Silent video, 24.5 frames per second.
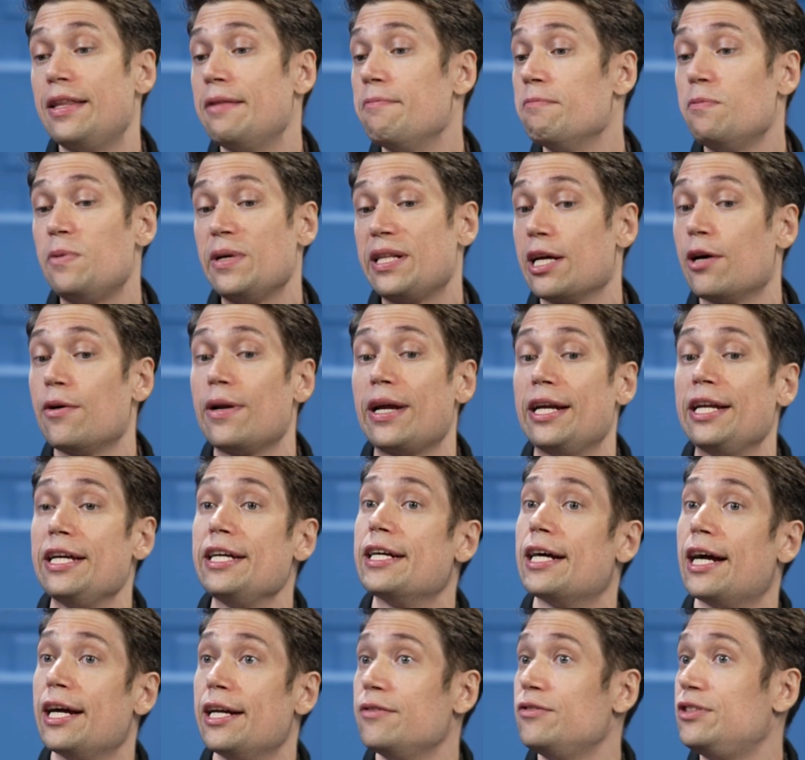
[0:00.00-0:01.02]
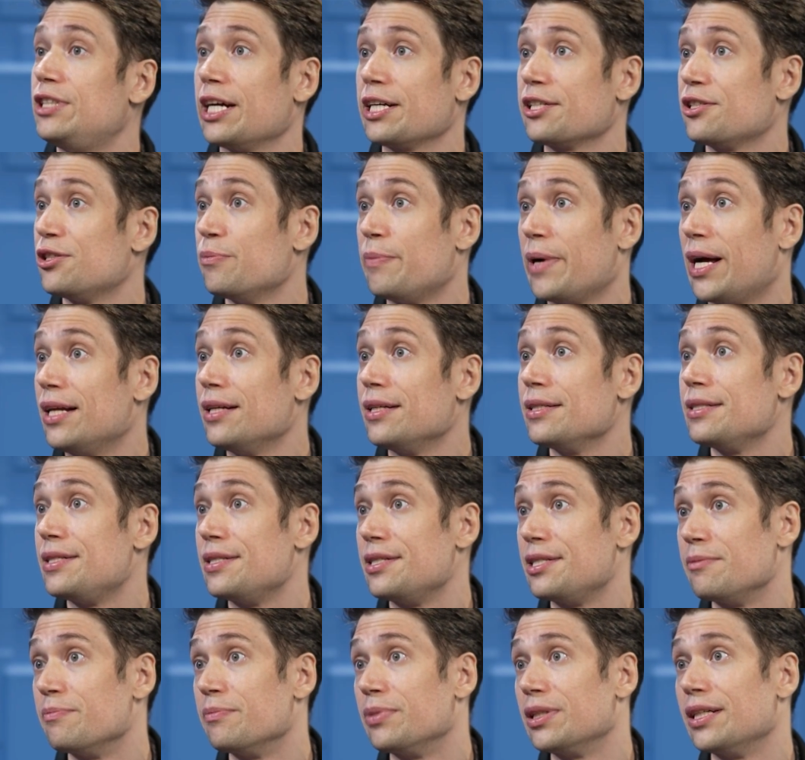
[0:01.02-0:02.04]
without any kind of checks or
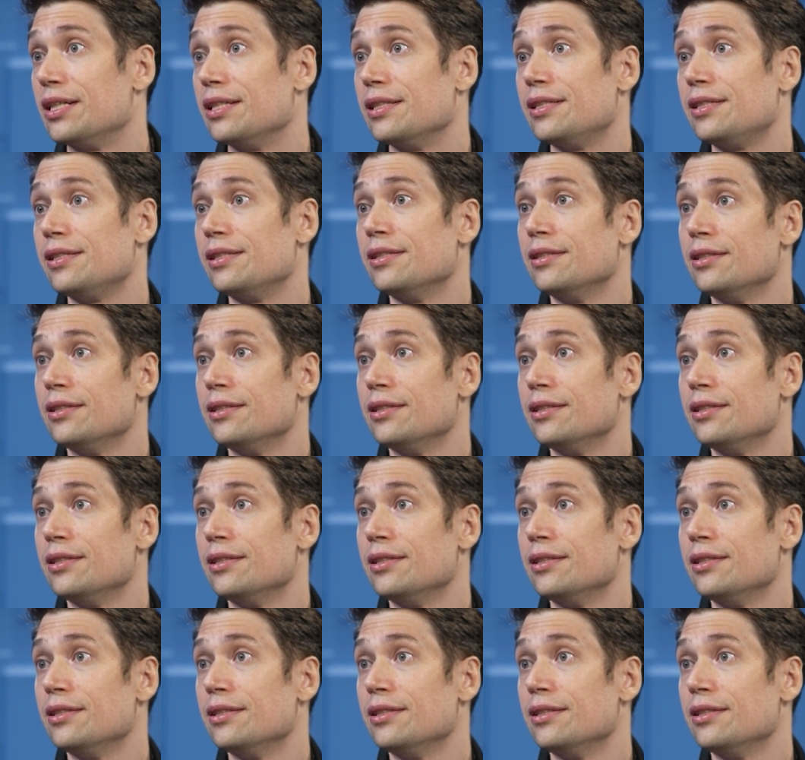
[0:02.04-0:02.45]
balances in place.